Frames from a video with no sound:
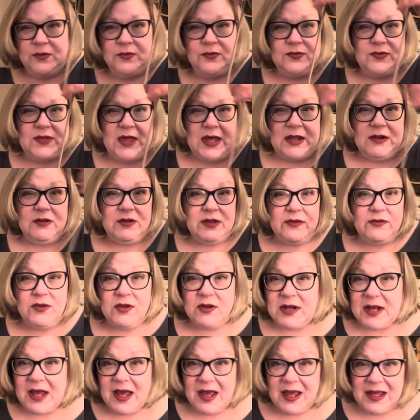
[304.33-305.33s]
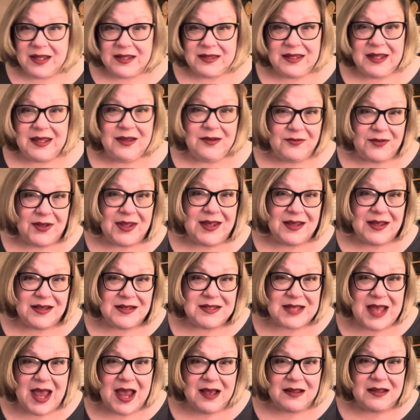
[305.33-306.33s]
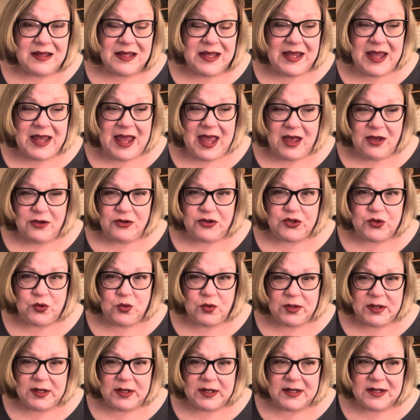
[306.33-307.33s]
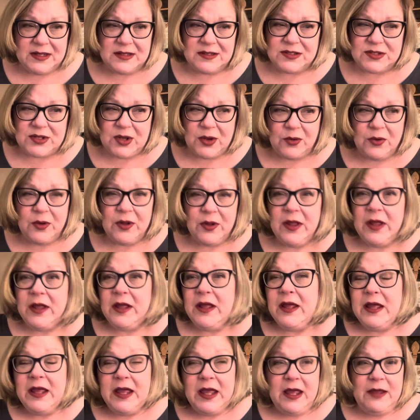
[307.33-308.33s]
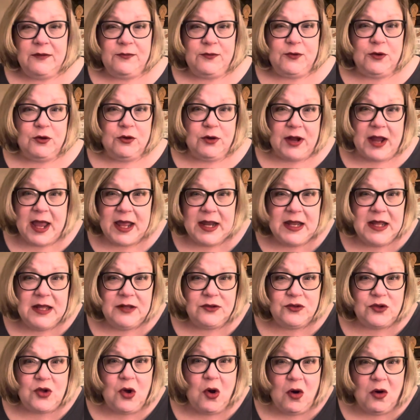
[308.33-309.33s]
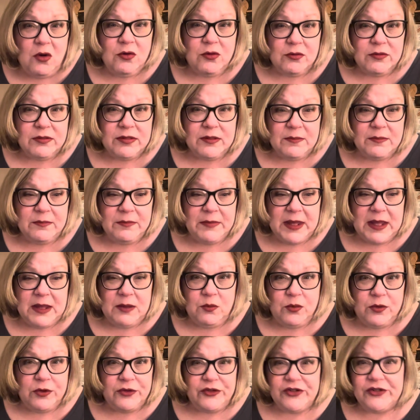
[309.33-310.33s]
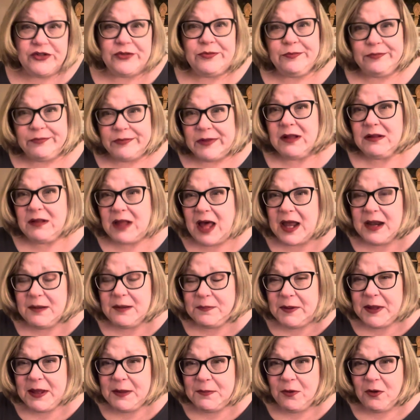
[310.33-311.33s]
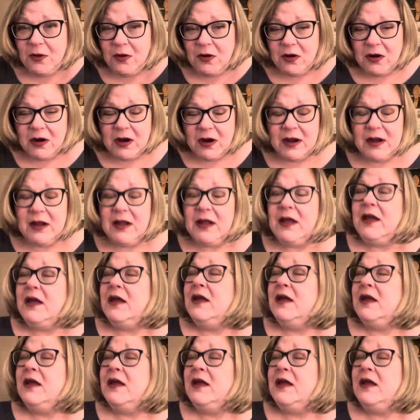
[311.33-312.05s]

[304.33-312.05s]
that'll give you an idea of exactly how short it is. So if you're any taller than me, which a lot of people are,